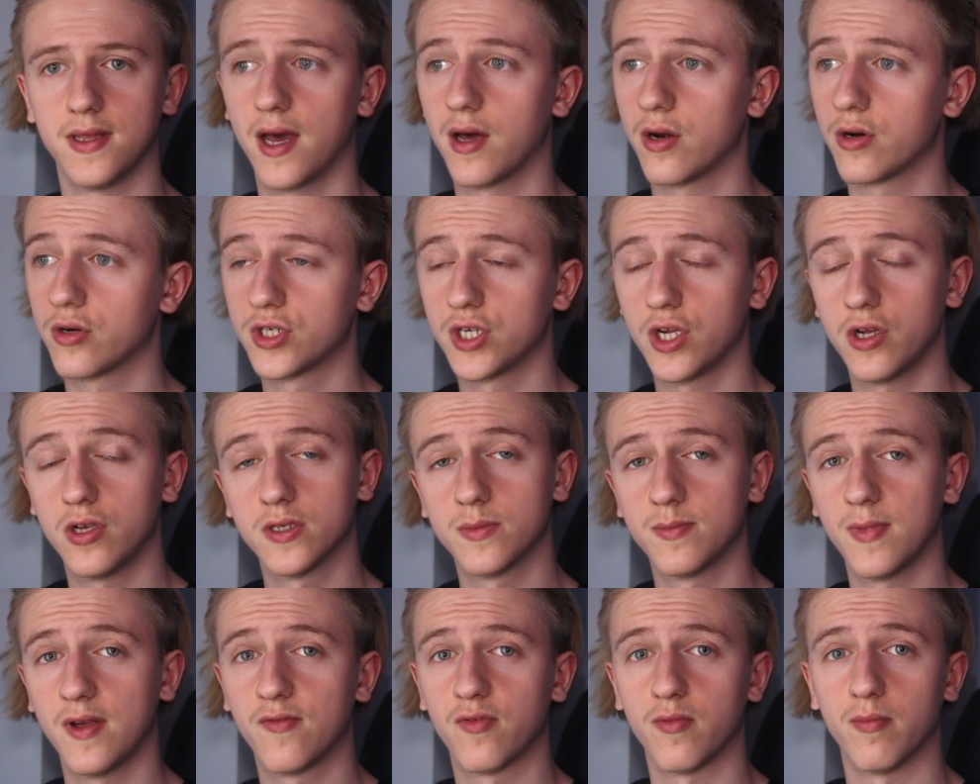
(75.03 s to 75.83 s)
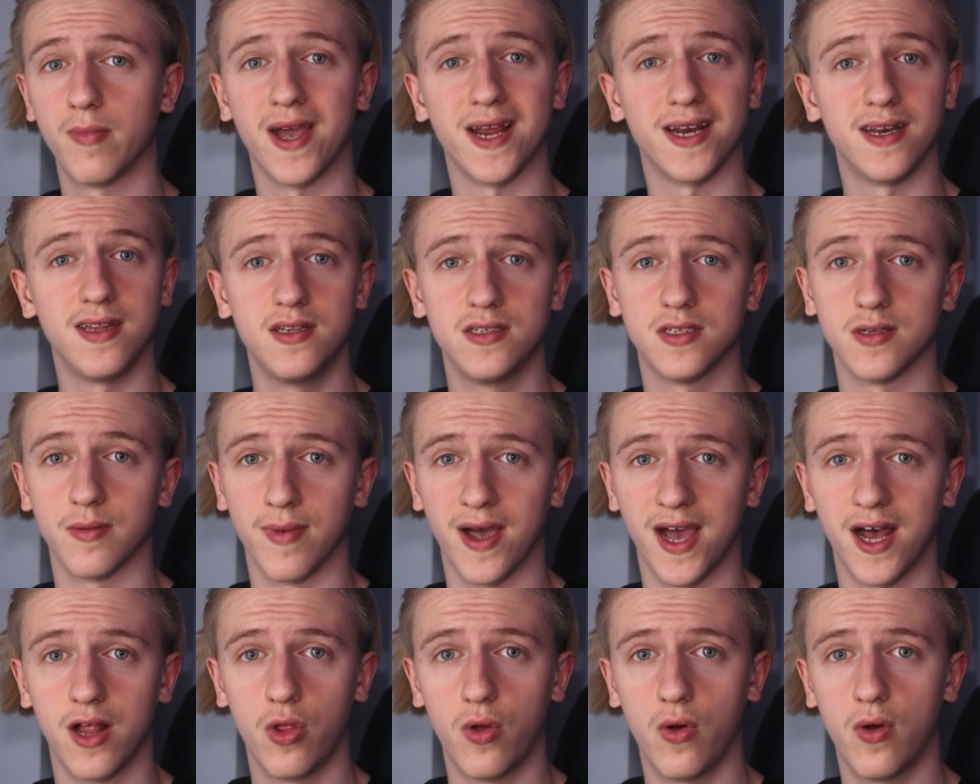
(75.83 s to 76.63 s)
The outer shell is made from
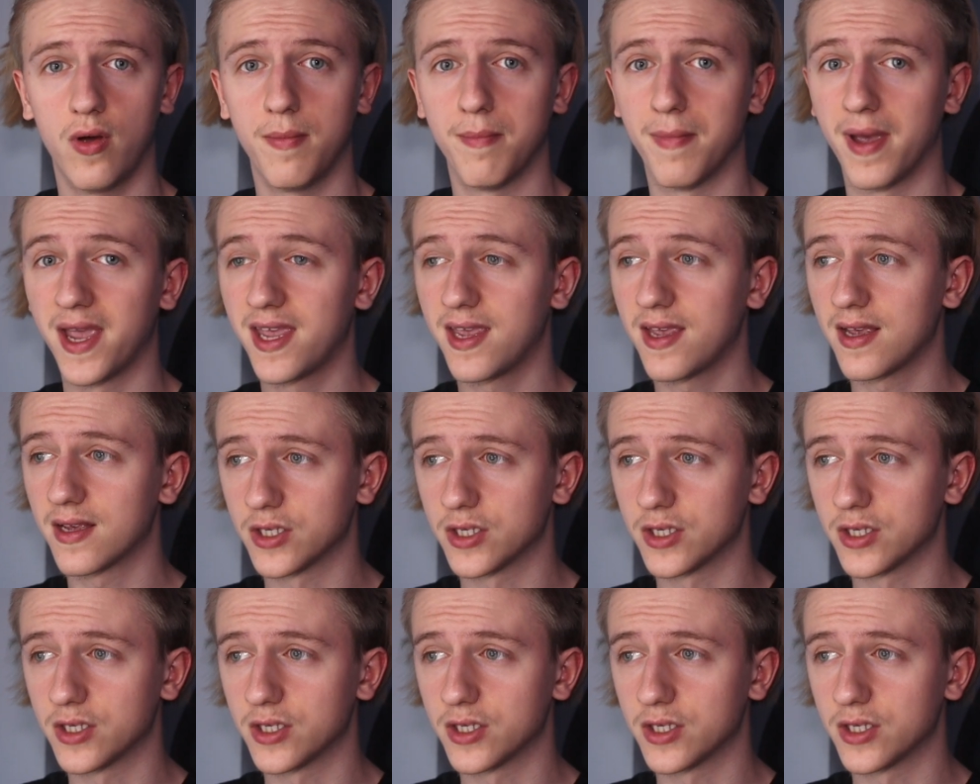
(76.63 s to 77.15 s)
magnesium alloy, making